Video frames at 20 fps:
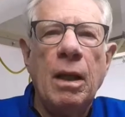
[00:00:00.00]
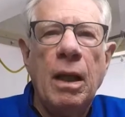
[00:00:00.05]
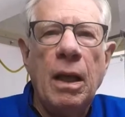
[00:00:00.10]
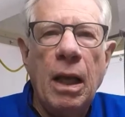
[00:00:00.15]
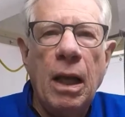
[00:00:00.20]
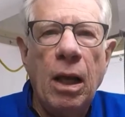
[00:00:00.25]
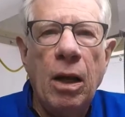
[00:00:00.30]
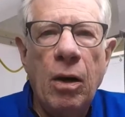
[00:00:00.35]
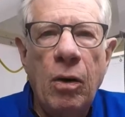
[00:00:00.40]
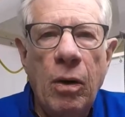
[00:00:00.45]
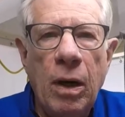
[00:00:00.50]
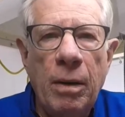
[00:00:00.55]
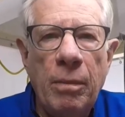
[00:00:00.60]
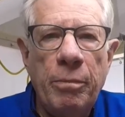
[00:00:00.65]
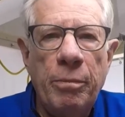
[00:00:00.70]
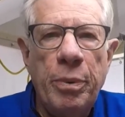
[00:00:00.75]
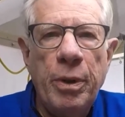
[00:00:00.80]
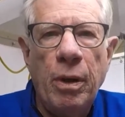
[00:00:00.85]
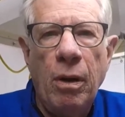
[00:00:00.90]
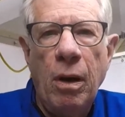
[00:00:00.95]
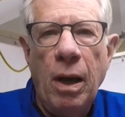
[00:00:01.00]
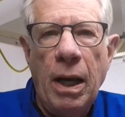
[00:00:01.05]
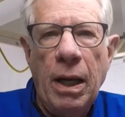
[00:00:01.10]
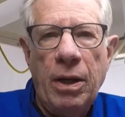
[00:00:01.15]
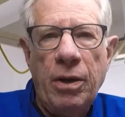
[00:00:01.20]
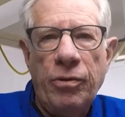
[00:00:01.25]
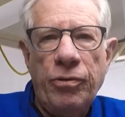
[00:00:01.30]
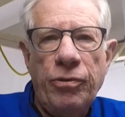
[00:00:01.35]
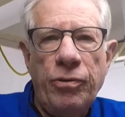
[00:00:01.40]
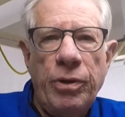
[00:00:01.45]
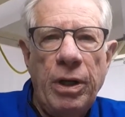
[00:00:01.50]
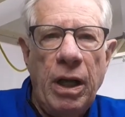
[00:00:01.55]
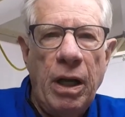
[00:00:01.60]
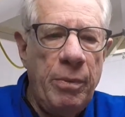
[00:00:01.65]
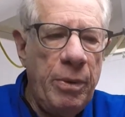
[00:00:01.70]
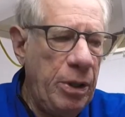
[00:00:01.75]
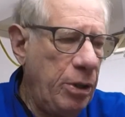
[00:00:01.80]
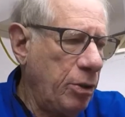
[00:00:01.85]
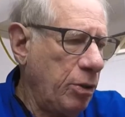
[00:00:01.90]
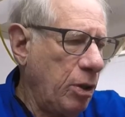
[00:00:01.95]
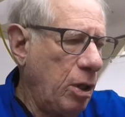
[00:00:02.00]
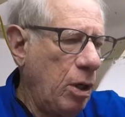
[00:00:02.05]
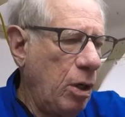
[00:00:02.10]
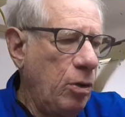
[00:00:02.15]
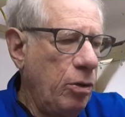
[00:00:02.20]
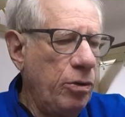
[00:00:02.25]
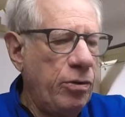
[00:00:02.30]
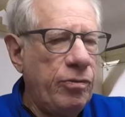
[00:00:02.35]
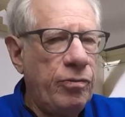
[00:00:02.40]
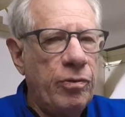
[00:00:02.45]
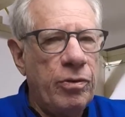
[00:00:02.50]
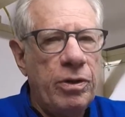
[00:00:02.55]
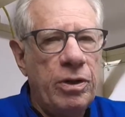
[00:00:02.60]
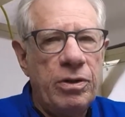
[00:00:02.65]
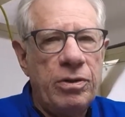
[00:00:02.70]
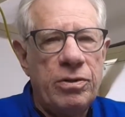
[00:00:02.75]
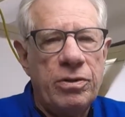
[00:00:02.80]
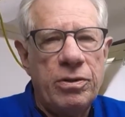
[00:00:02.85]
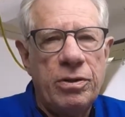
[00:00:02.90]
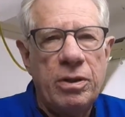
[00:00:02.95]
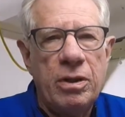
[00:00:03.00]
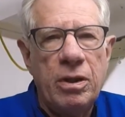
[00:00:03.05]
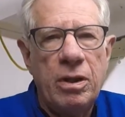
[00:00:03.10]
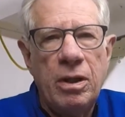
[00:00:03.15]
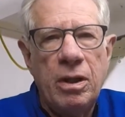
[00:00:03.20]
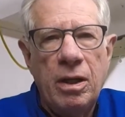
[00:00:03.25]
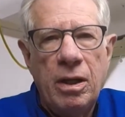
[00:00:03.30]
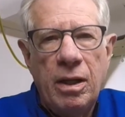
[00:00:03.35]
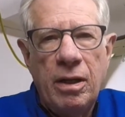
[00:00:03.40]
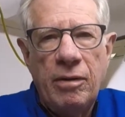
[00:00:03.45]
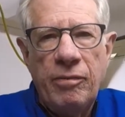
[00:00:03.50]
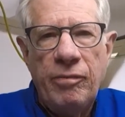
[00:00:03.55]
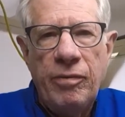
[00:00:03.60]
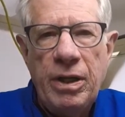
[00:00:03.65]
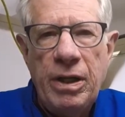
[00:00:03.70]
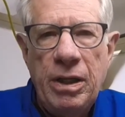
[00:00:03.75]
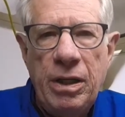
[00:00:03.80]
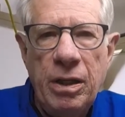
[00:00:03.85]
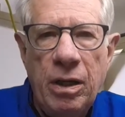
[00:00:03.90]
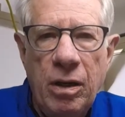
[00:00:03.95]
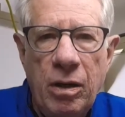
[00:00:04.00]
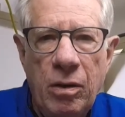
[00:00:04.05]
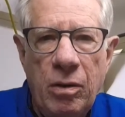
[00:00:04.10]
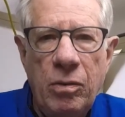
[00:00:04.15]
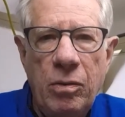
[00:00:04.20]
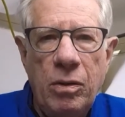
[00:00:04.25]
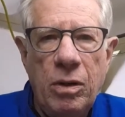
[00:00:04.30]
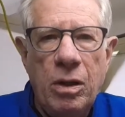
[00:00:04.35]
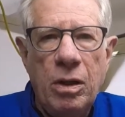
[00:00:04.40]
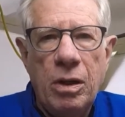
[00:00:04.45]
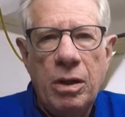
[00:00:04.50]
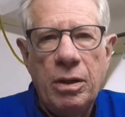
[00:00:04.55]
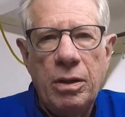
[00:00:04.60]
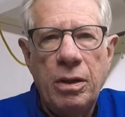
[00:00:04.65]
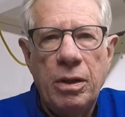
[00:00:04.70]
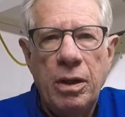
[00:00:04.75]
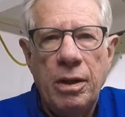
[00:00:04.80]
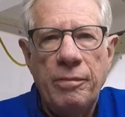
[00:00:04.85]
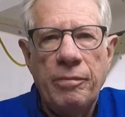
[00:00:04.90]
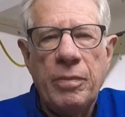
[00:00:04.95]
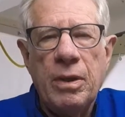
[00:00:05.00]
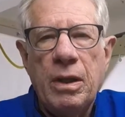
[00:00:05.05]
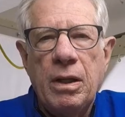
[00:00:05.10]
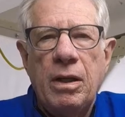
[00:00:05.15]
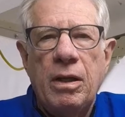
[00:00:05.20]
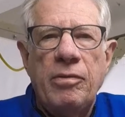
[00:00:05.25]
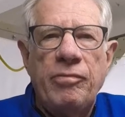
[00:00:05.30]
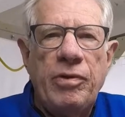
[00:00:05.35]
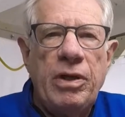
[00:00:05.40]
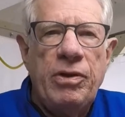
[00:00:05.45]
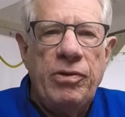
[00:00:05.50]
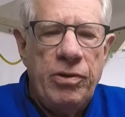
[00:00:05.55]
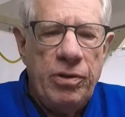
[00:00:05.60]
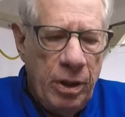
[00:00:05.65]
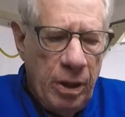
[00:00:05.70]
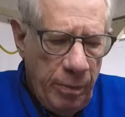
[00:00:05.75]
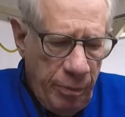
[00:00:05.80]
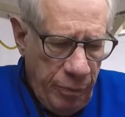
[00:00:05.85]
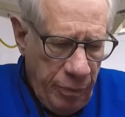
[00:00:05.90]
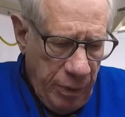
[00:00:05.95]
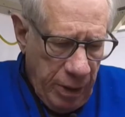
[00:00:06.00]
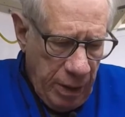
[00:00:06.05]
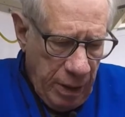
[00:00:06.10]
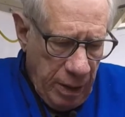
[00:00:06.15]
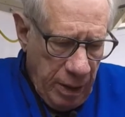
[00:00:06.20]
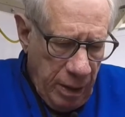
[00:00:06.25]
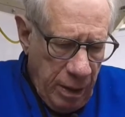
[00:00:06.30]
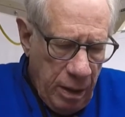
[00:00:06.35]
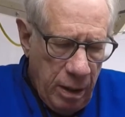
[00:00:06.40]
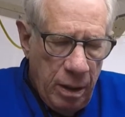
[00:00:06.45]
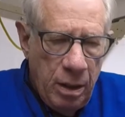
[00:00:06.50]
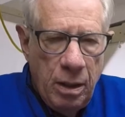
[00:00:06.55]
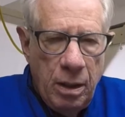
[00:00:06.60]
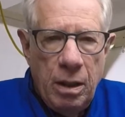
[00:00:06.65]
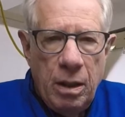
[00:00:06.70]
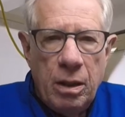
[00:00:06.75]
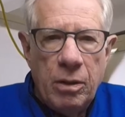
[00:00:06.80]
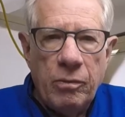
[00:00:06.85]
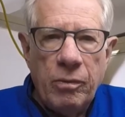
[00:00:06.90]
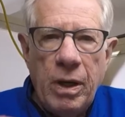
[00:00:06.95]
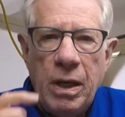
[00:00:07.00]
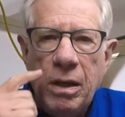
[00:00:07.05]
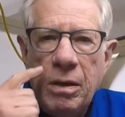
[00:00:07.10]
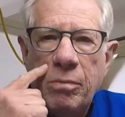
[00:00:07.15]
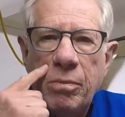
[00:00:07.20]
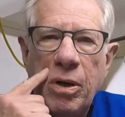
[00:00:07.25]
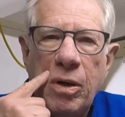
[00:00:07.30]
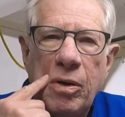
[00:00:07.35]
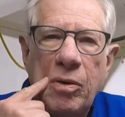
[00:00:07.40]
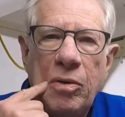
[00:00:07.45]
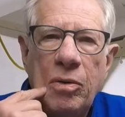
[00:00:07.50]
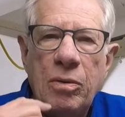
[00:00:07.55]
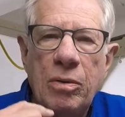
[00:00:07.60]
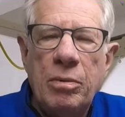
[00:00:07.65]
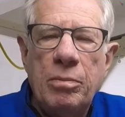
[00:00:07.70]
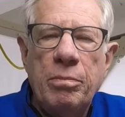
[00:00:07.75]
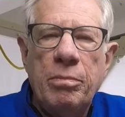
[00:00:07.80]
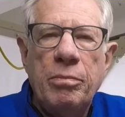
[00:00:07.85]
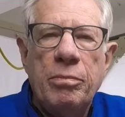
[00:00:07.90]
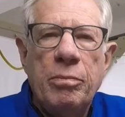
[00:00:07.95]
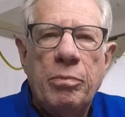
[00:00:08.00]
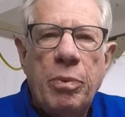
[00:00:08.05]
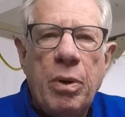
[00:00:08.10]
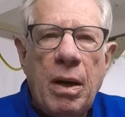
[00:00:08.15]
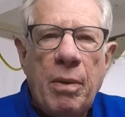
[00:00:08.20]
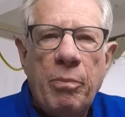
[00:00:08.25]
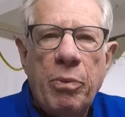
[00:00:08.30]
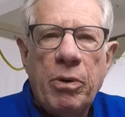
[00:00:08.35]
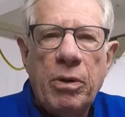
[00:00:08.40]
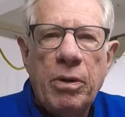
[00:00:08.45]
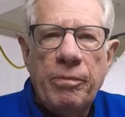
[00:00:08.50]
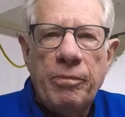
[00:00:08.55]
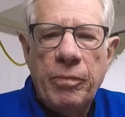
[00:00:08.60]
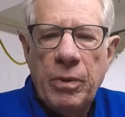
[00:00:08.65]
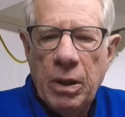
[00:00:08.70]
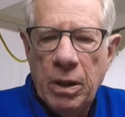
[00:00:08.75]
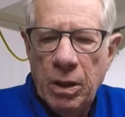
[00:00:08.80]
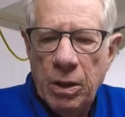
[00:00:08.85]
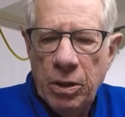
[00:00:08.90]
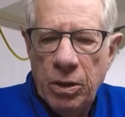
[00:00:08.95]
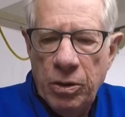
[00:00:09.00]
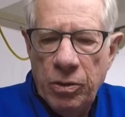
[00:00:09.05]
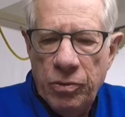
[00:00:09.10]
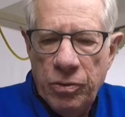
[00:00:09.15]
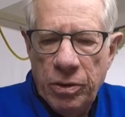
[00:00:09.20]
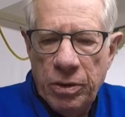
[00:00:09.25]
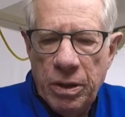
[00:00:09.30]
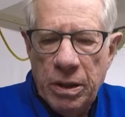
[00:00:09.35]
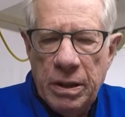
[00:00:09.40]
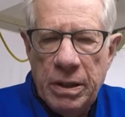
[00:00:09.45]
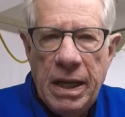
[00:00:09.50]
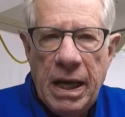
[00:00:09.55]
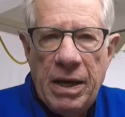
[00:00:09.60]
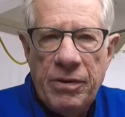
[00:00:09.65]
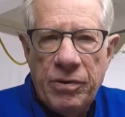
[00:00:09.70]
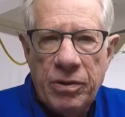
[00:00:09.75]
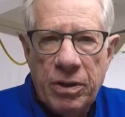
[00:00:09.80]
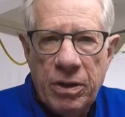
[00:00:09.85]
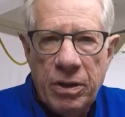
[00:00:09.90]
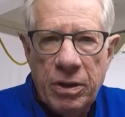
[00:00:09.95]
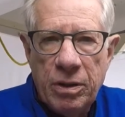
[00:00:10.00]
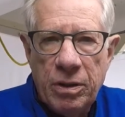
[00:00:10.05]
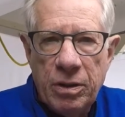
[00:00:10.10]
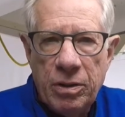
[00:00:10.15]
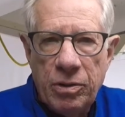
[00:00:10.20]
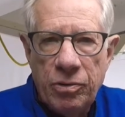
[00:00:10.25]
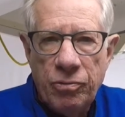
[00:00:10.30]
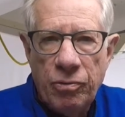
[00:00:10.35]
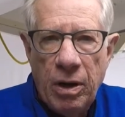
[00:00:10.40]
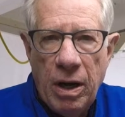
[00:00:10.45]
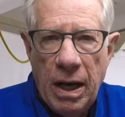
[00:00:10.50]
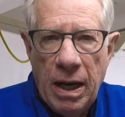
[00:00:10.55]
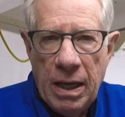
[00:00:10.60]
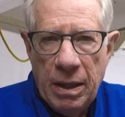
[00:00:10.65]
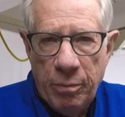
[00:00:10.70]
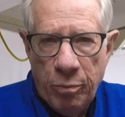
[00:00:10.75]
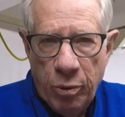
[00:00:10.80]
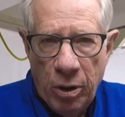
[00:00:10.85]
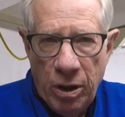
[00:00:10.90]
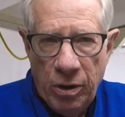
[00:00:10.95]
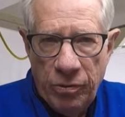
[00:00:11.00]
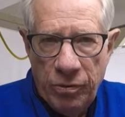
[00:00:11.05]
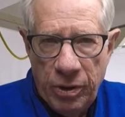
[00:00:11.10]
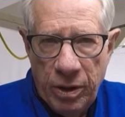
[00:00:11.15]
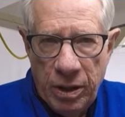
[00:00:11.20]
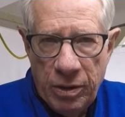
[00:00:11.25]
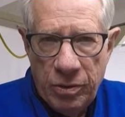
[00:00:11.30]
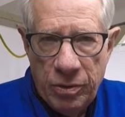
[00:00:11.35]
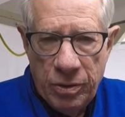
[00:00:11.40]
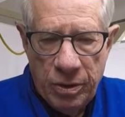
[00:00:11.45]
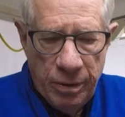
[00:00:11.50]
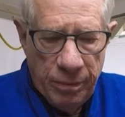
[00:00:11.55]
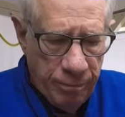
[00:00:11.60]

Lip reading: Hello, I'm Bill Lancaster, and I'll be your host for this video on finishing up the Rainbow Poplar using the desiccant drying process.